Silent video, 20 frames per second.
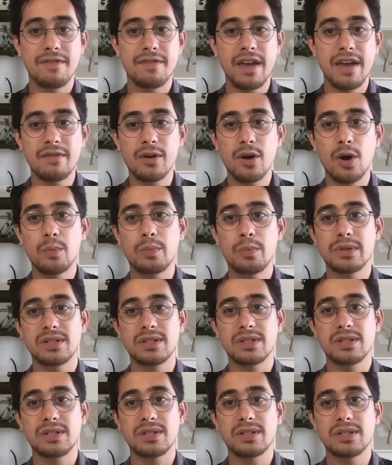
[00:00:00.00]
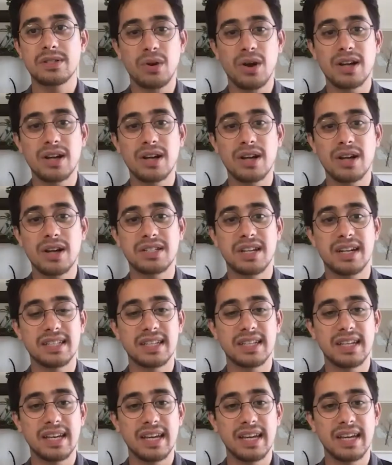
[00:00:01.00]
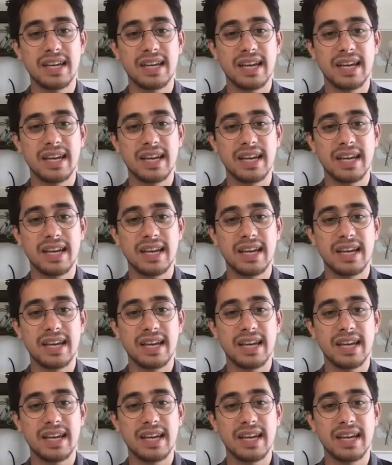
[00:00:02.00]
favorite open source project